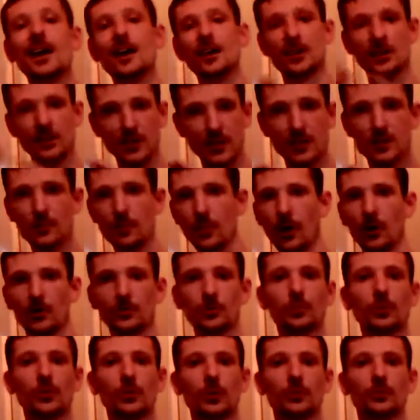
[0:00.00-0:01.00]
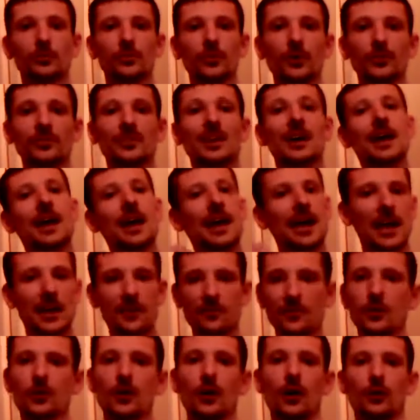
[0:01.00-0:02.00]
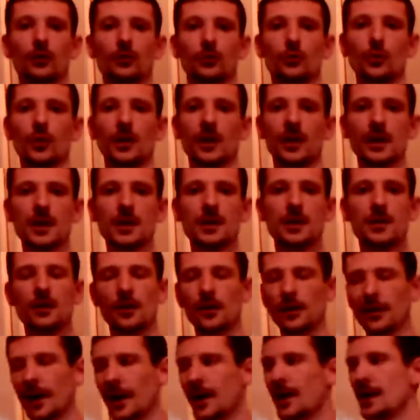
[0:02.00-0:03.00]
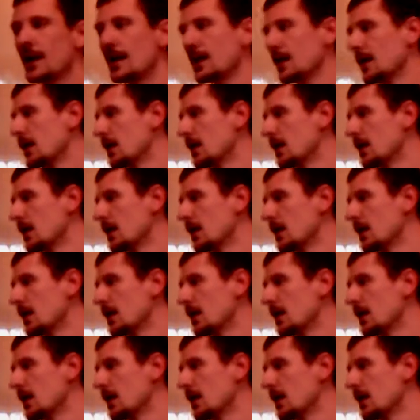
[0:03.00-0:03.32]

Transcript: You need to master pull-ups first if you can't do any, okay?